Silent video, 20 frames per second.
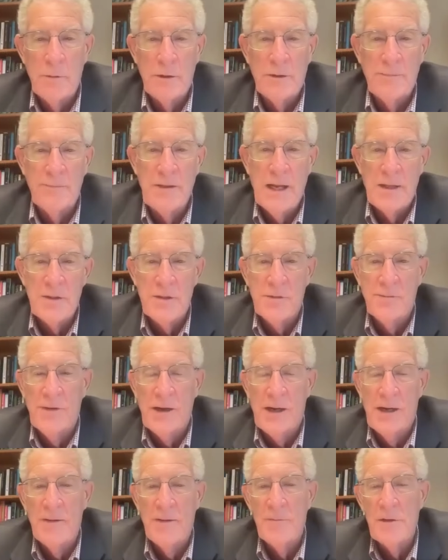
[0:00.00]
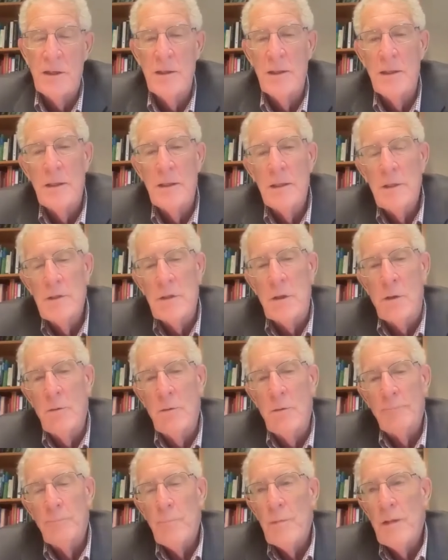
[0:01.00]
would have not survived. So
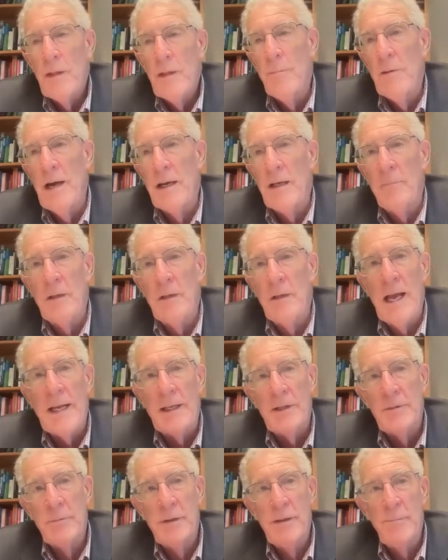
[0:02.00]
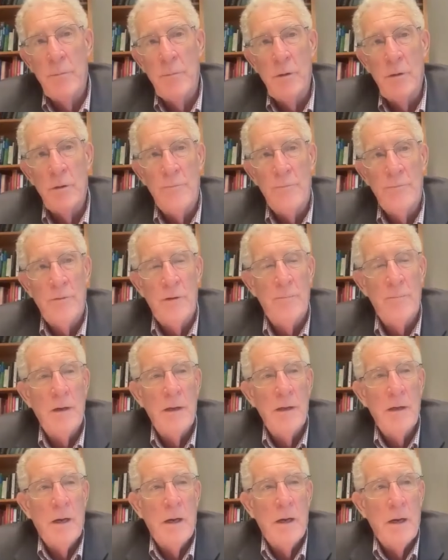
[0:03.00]
the bottom line is we move from
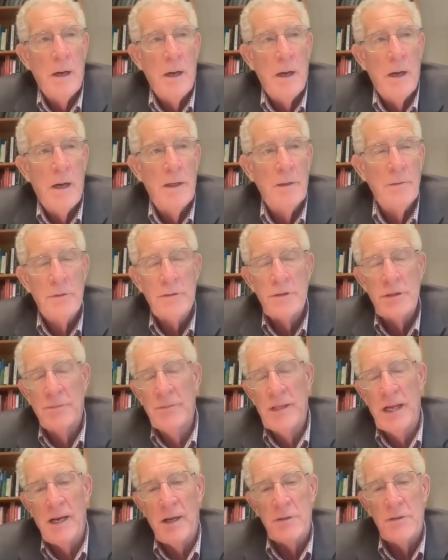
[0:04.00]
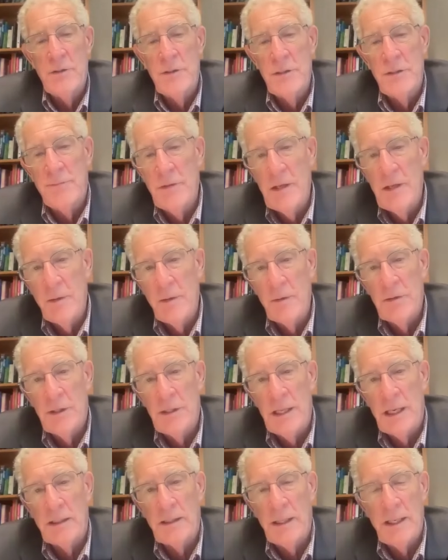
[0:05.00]
hundreds of thousands of years in
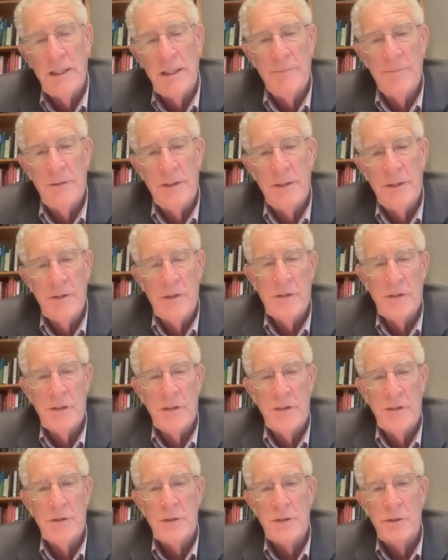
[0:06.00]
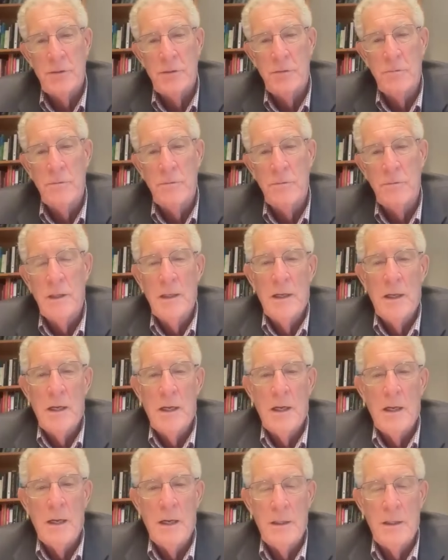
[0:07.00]
that kind of an existence to
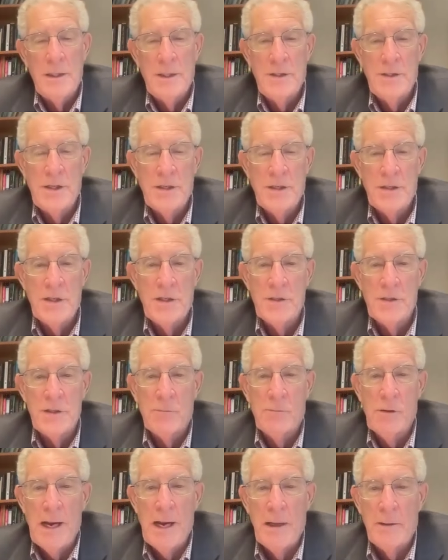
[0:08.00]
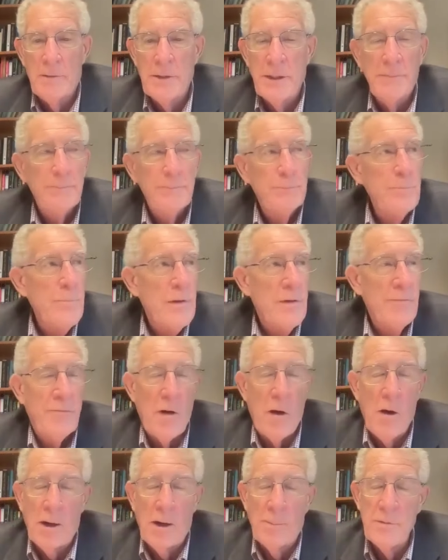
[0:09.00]
an existence around
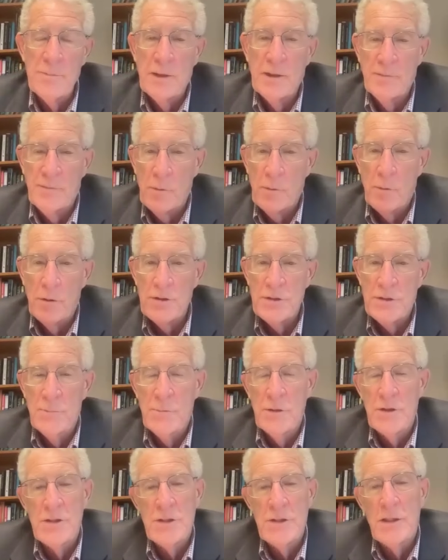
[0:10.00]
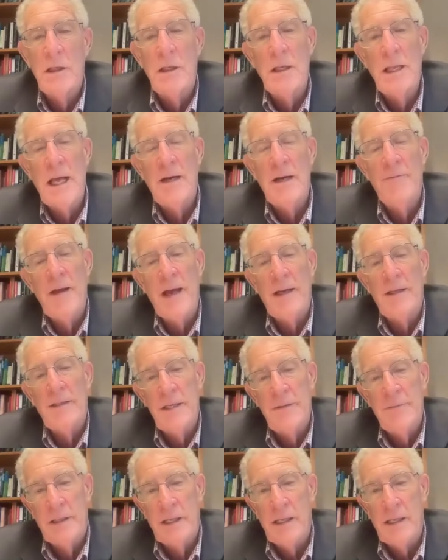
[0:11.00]
farms. But of course, there was still a lot of
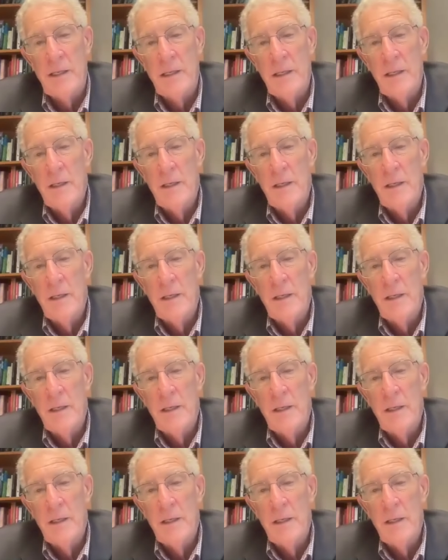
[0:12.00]
activity,